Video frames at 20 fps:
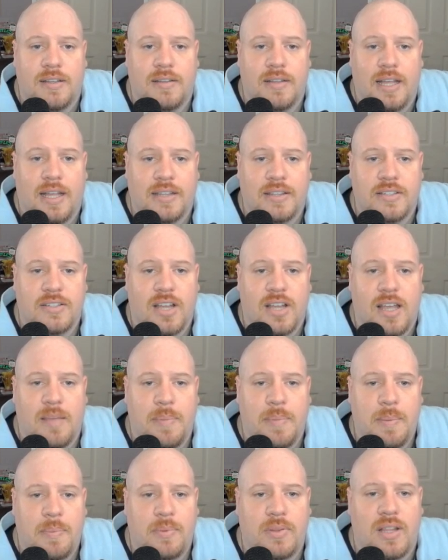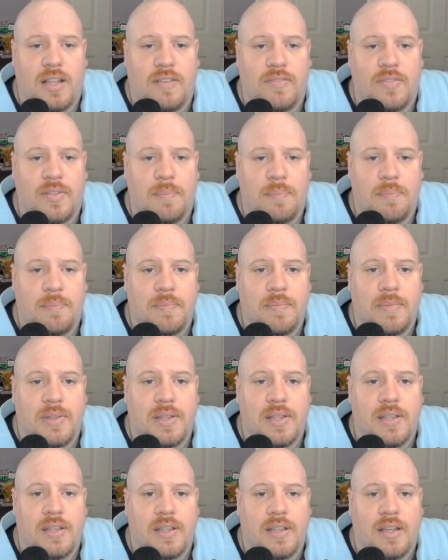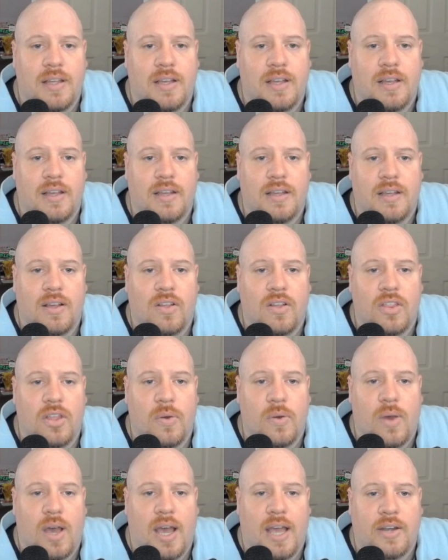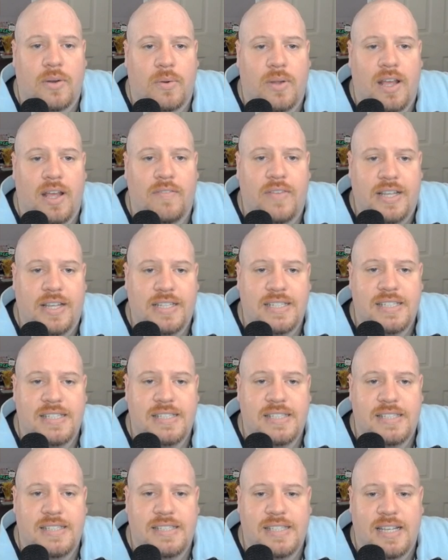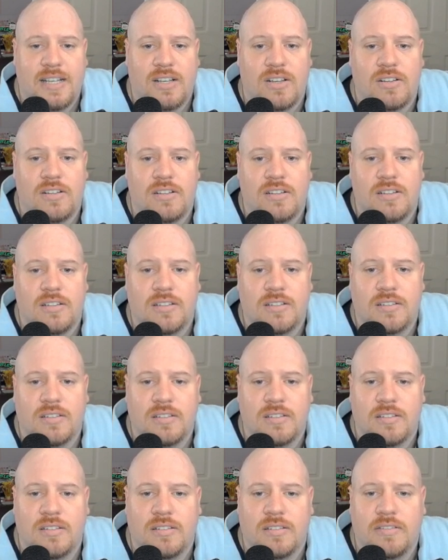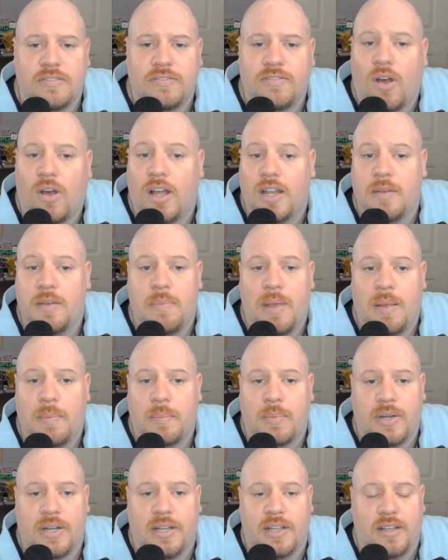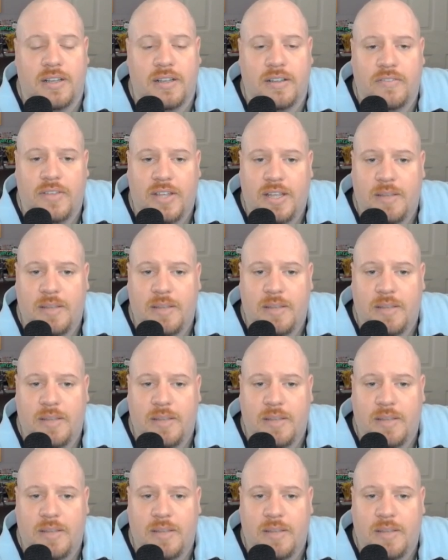At the time, people loved them. Although I don't have a single fond memory of a